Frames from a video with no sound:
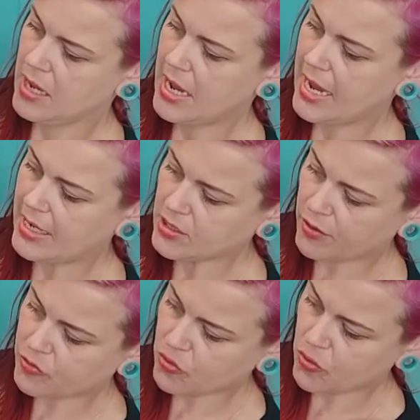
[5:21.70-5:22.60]
and
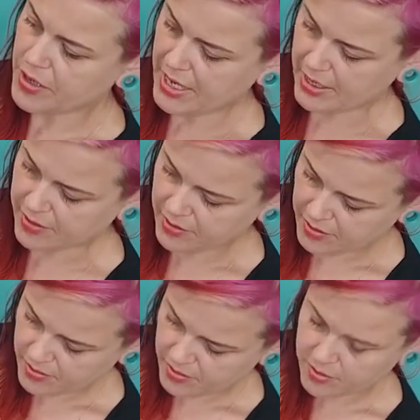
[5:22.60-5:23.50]
I've drawn in
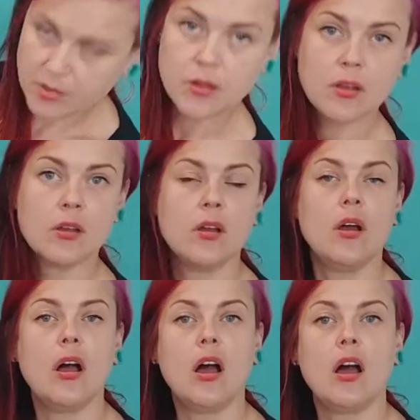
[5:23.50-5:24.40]

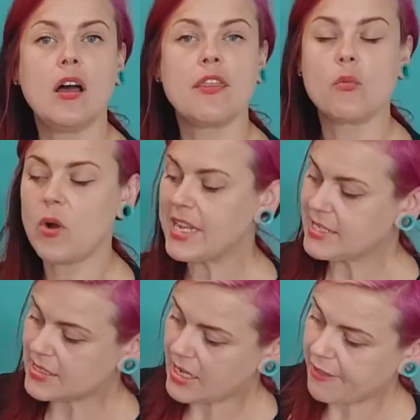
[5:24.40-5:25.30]
the
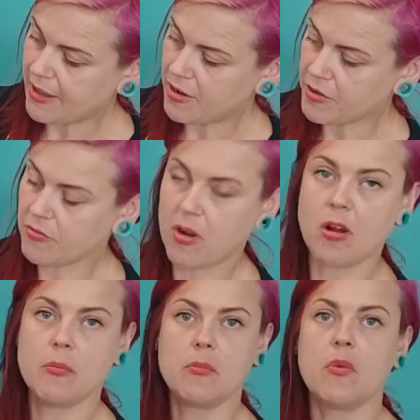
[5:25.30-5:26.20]
waist and the
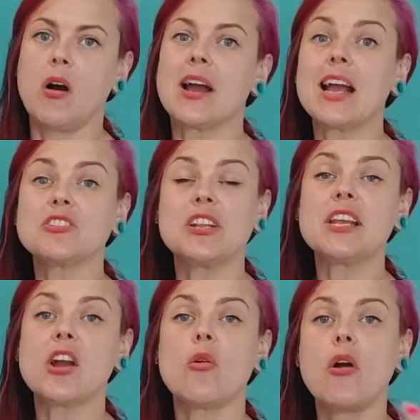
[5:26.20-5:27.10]
underarm. I actually
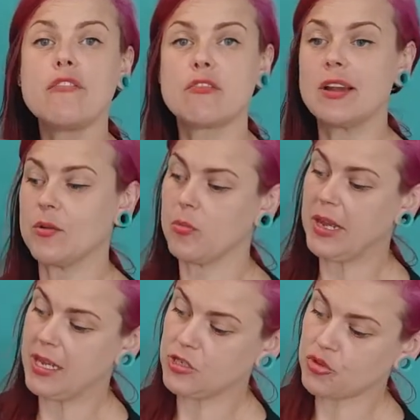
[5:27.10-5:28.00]
go over a little
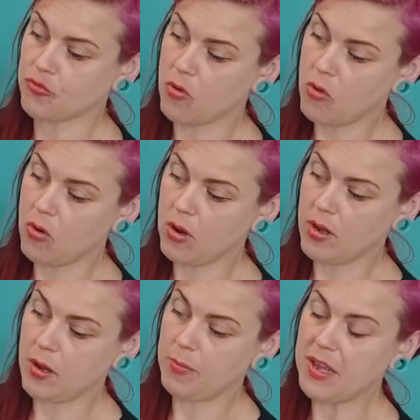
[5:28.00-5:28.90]
bit and draw
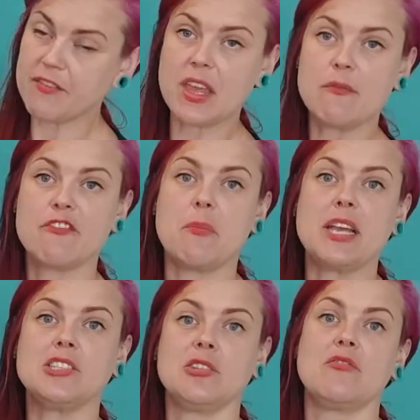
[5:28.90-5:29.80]
a bit of the
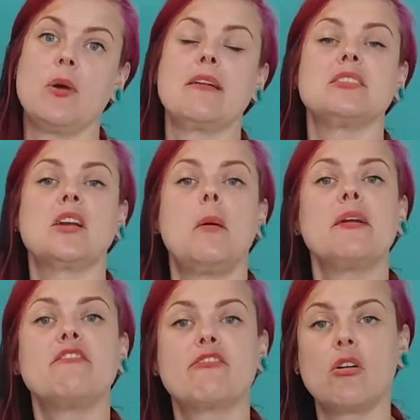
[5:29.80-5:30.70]
information of where it's
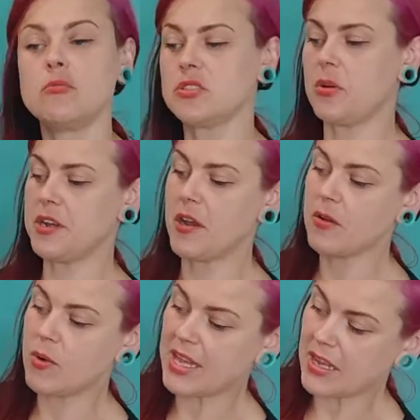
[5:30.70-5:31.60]
coming from, so I know
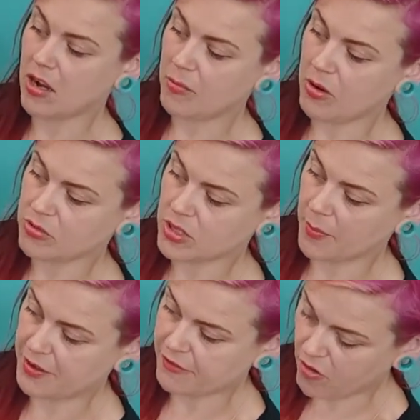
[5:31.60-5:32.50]
where the armhole's
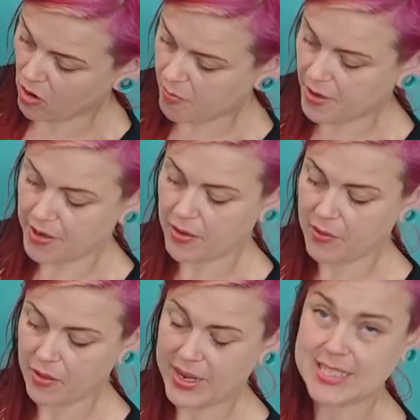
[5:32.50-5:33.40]
coming from, I know where
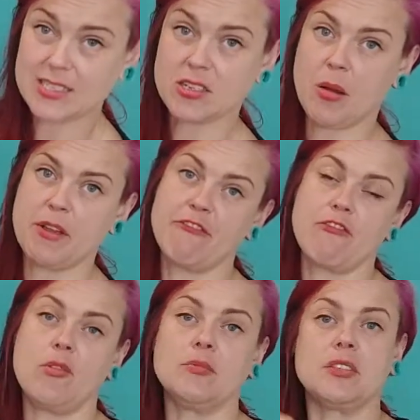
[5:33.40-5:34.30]
the waist is coming
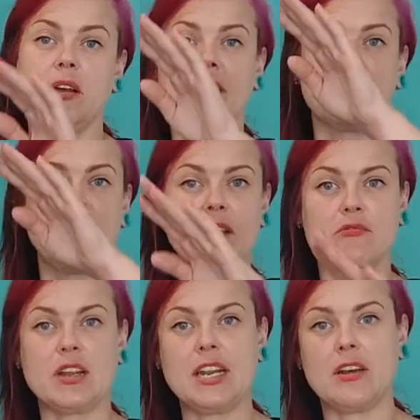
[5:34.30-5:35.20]
from, so that I can make a
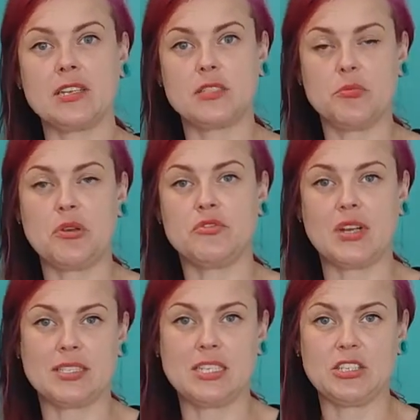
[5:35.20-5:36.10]
really nice smooth
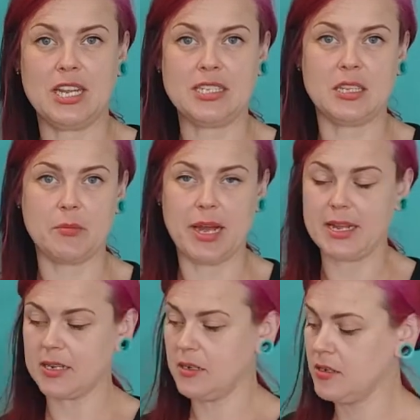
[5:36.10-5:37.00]
transition into the back.